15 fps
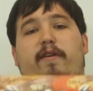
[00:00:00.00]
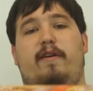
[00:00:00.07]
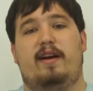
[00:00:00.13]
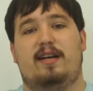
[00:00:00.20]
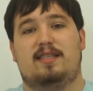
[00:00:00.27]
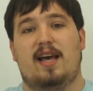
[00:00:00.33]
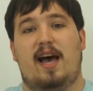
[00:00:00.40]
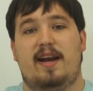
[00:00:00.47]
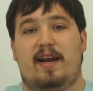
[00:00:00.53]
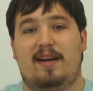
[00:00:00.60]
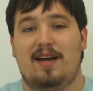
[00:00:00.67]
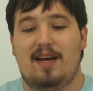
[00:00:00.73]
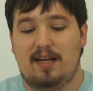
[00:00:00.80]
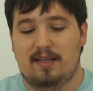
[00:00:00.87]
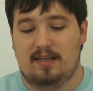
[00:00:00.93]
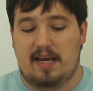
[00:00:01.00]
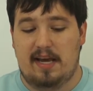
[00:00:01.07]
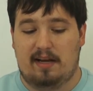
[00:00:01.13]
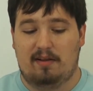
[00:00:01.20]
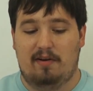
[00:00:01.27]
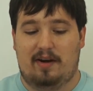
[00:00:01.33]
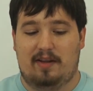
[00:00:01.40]
very excited to
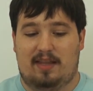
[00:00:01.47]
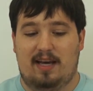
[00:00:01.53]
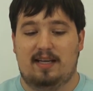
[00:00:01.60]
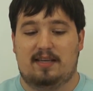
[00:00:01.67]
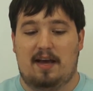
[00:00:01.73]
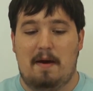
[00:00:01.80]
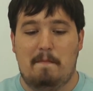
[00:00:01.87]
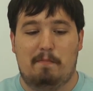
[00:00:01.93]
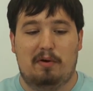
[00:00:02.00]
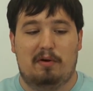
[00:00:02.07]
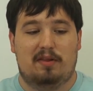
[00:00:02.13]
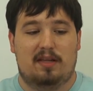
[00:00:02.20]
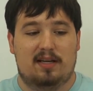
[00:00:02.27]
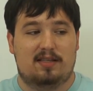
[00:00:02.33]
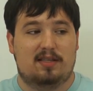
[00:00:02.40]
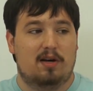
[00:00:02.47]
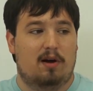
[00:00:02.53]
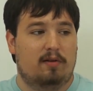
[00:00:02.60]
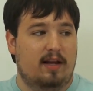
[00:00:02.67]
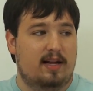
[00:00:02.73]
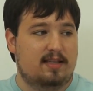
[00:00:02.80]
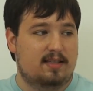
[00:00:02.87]
take a look at this and build this.
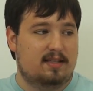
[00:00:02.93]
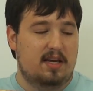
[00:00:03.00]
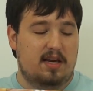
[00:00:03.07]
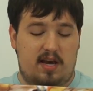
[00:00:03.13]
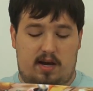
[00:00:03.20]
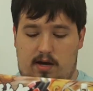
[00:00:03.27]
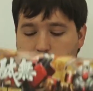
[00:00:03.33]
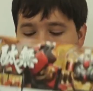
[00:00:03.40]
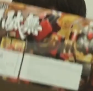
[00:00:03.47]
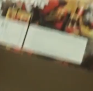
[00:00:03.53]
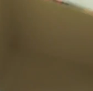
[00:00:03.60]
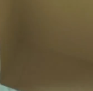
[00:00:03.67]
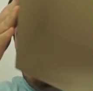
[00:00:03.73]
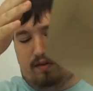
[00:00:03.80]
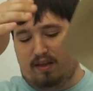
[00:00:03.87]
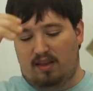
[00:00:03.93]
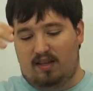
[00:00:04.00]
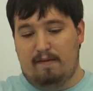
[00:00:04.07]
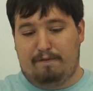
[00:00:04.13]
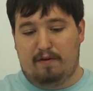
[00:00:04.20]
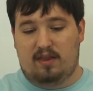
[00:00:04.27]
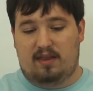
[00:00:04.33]
So let's see all the
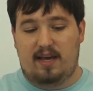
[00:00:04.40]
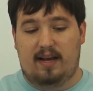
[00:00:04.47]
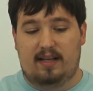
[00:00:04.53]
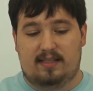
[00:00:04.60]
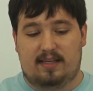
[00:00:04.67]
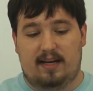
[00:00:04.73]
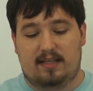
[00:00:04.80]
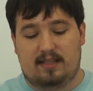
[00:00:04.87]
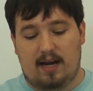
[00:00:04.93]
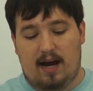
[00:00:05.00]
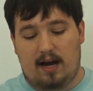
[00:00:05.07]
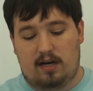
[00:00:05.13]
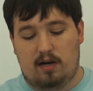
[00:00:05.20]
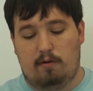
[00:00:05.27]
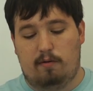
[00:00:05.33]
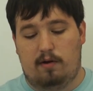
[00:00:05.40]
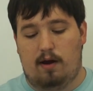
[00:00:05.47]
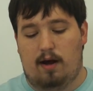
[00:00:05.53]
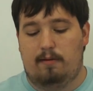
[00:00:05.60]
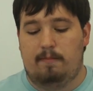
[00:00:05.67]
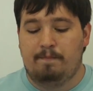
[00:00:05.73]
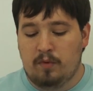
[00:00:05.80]
different things that it's got going
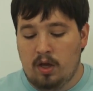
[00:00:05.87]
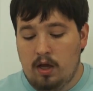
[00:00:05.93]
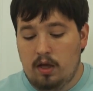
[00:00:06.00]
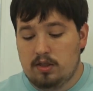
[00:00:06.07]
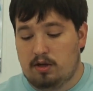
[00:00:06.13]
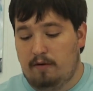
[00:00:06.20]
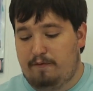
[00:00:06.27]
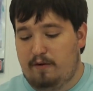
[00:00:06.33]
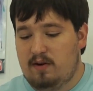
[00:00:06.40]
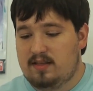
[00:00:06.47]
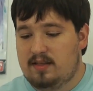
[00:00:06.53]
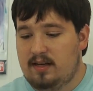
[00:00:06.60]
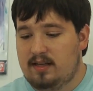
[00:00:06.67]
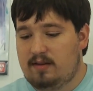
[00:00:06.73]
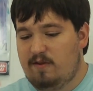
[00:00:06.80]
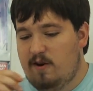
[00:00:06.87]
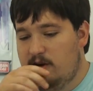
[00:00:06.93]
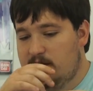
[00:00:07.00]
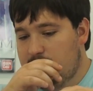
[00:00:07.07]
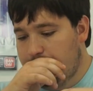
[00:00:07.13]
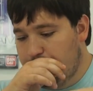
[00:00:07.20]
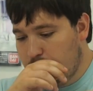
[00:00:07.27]
on. So first things
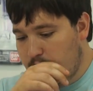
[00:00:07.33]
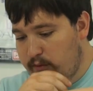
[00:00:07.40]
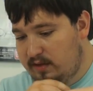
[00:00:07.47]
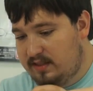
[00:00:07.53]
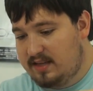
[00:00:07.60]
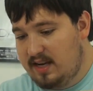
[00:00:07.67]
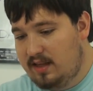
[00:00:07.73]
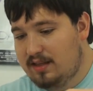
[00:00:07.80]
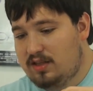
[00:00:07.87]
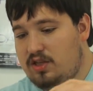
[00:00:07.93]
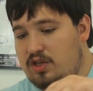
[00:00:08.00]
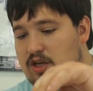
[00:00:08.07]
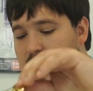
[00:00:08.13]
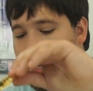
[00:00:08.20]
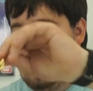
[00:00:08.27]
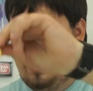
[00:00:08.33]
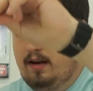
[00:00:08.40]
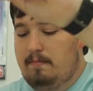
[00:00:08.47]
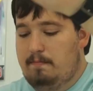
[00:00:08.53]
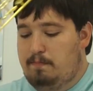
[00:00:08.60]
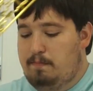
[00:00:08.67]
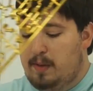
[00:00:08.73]
first, we see this
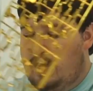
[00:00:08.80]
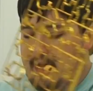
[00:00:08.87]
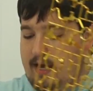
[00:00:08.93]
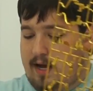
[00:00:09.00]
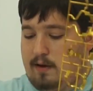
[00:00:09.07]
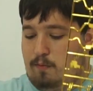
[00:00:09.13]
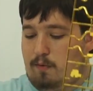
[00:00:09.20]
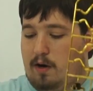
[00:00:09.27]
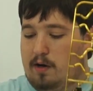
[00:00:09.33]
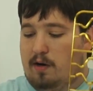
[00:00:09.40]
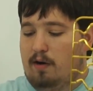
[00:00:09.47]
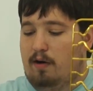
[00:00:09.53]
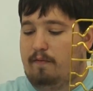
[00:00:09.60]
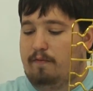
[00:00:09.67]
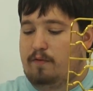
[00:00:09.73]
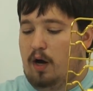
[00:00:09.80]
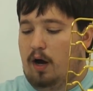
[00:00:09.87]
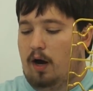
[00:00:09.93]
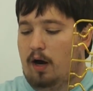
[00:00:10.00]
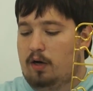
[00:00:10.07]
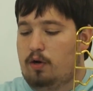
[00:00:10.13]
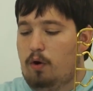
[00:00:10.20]
giant, big runner
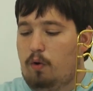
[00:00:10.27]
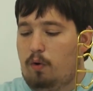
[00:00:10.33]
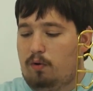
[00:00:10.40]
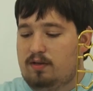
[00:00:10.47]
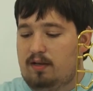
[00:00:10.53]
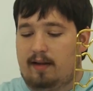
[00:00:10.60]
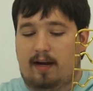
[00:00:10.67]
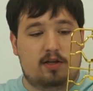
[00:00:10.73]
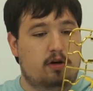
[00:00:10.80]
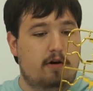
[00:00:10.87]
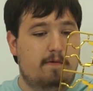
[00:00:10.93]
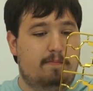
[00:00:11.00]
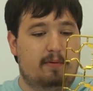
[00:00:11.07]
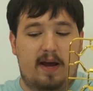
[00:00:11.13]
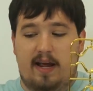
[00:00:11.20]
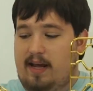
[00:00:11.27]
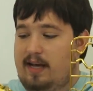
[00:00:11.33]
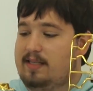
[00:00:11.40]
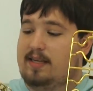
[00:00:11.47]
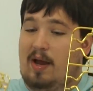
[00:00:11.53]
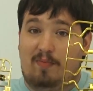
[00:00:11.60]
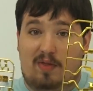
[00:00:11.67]
of gold
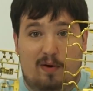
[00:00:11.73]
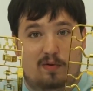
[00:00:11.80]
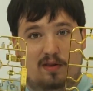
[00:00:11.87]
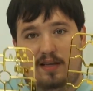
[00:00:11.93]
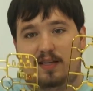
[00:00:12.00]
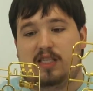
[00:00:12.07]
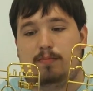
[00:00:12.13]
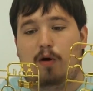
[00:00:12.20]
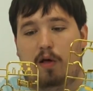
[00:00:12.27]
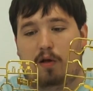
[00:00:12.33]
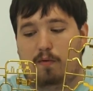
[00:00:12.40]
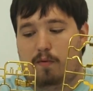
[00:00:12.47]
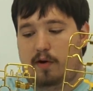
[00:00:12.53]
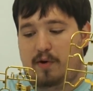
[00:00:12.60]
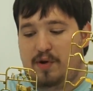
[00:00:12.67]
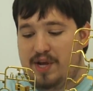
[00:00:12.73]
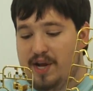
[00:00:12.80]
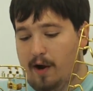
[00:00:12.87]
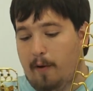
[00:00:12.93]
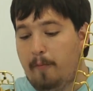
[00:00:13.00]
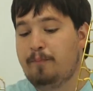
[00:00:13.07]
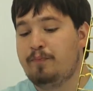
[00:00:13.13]
electroplating, same thing with this smaller runner
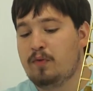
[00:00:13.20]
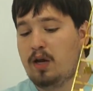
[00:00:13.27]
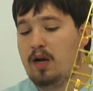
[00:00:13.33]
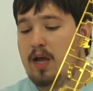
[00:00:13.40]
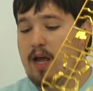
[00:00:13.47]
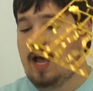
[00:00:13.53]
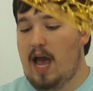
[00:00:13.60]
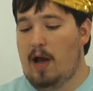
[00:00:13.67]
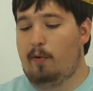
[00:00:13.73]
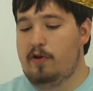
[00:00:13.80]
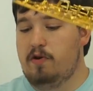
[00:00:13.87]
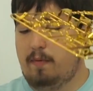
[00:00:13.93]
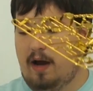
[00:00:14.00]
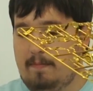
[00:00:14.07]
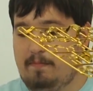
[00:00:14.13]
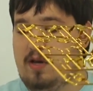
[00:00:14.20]
here. And what you might